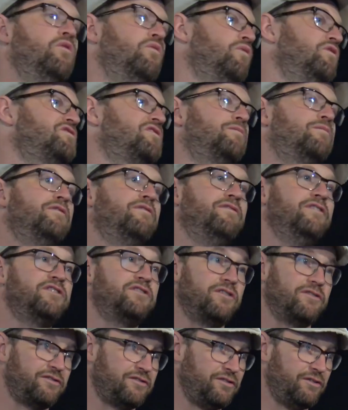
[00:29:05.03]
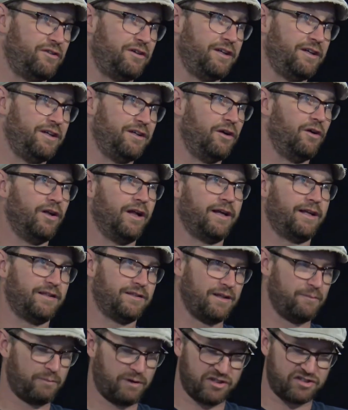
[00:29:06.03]
What's our provincial story? You know, like,
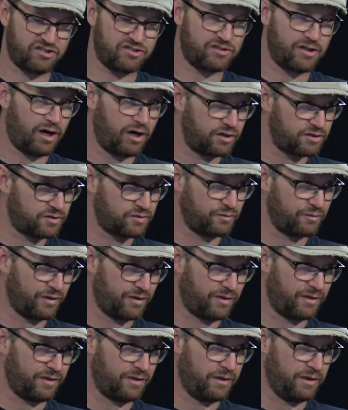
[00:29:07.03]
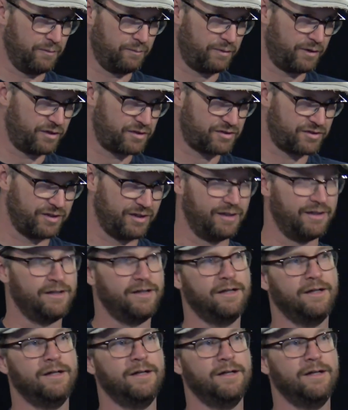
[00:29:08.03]
but it starts with the person.